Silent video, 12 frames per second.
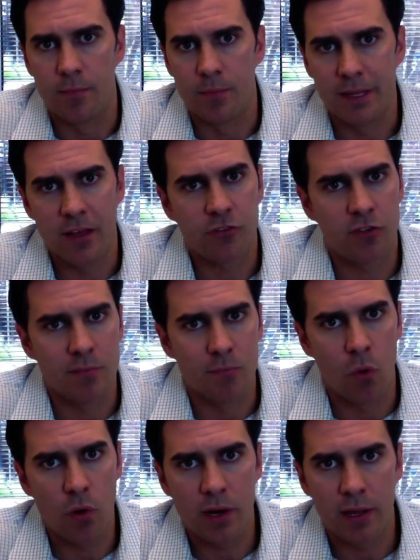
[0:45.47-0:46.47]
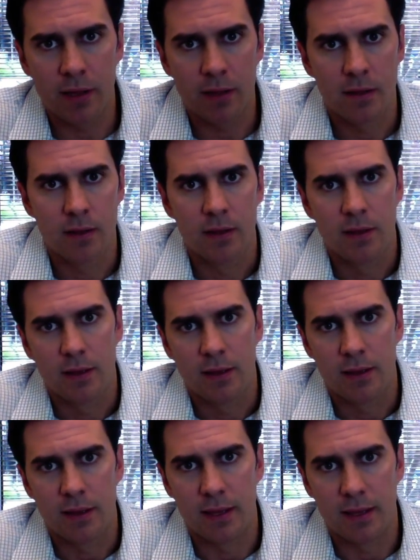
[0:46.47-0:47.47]
But yesterday morning,
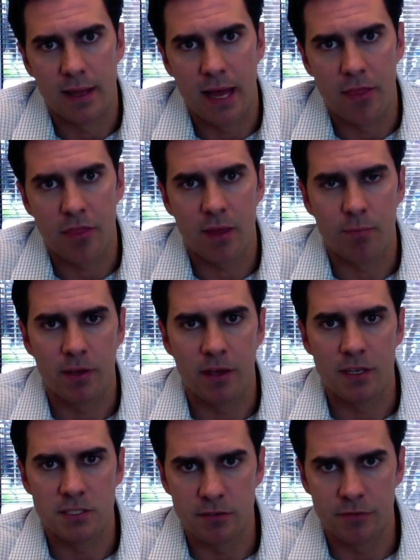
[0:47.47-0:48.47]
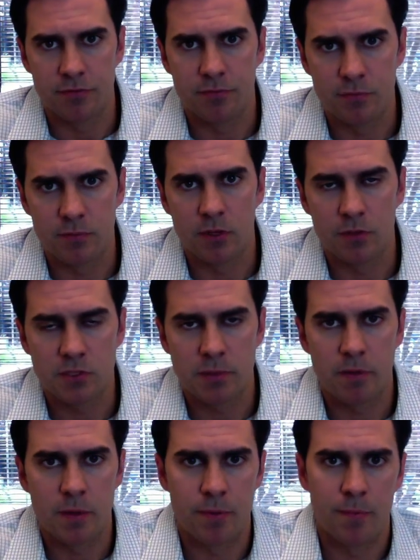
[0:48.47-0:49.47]
I think because of some
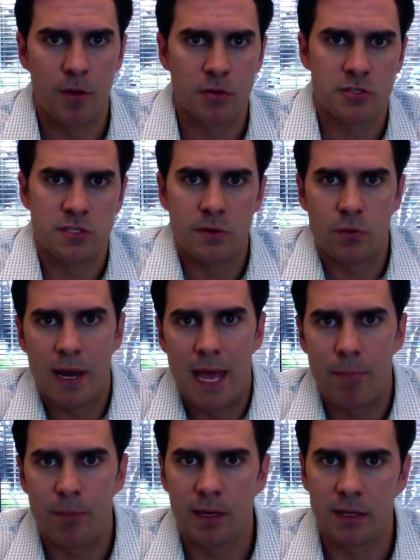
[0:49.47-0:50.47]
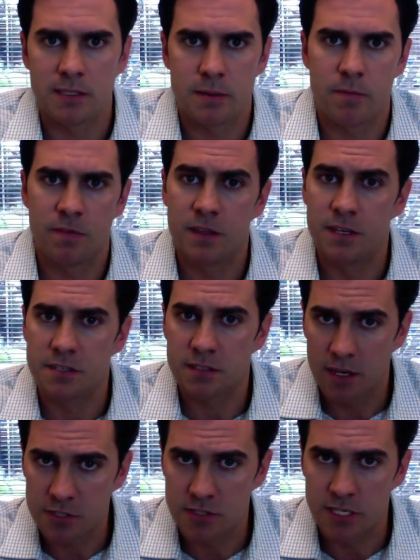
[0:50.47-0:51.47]
of the promotions that were happening and some of the
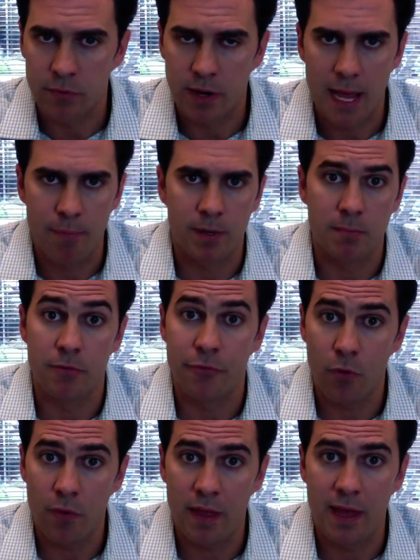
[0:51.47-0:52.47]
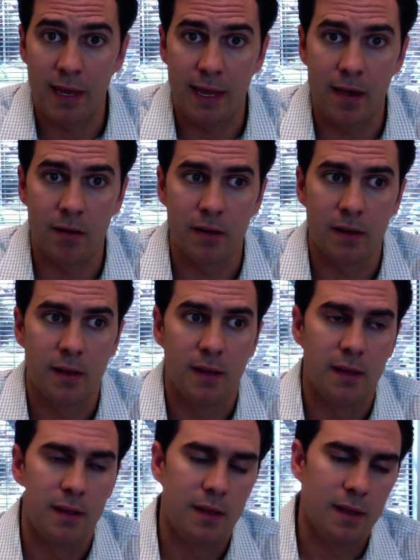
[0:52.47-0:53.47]
discussions that were happening before the hangout,
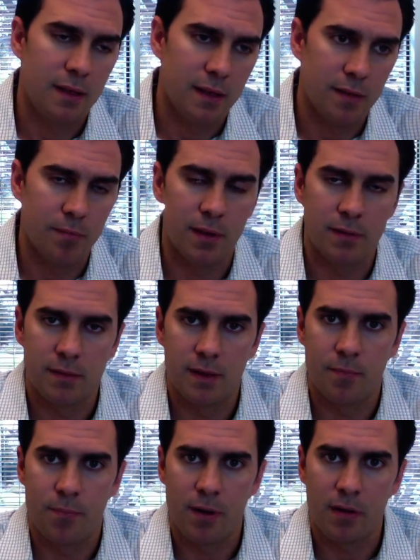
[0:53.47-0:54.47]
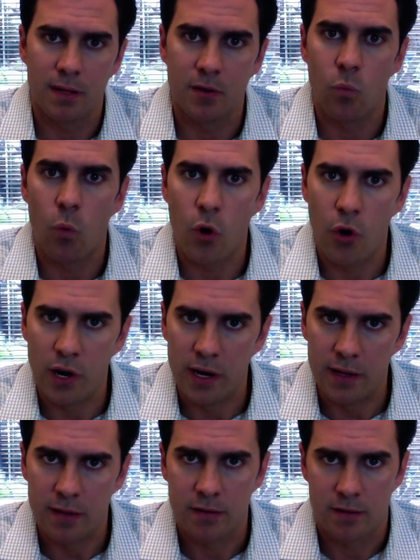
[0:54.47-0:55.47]
apparently it
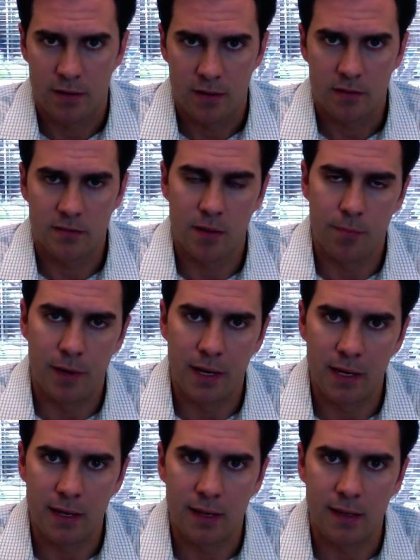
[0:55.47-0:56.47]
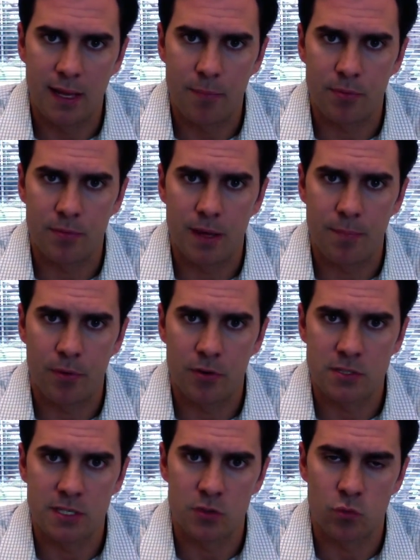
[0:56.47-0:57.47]
worried somebody, and that
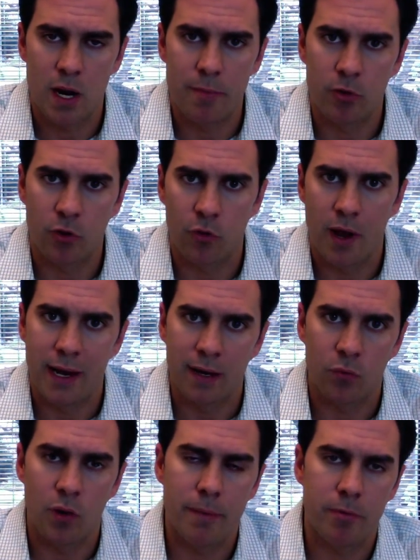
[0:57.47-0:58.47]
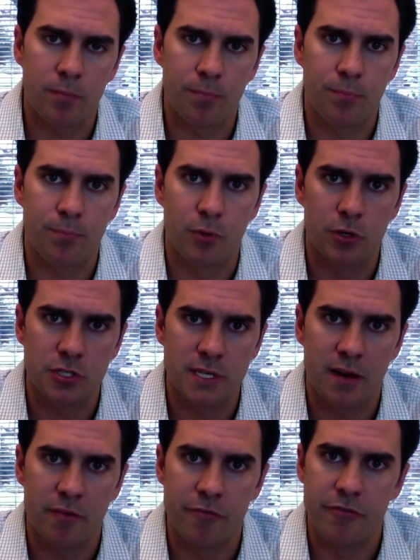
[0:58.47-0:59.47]
person was Robert Craddock. Robert pushed
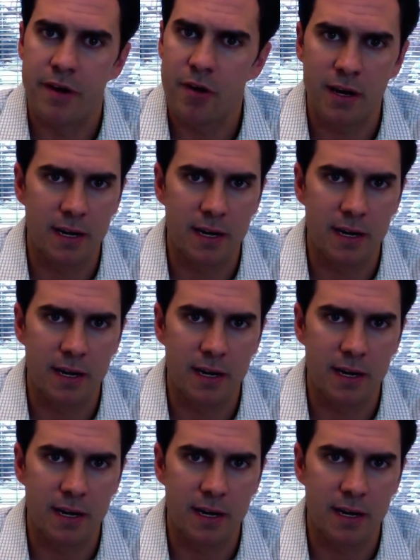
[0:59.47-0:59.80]
out a very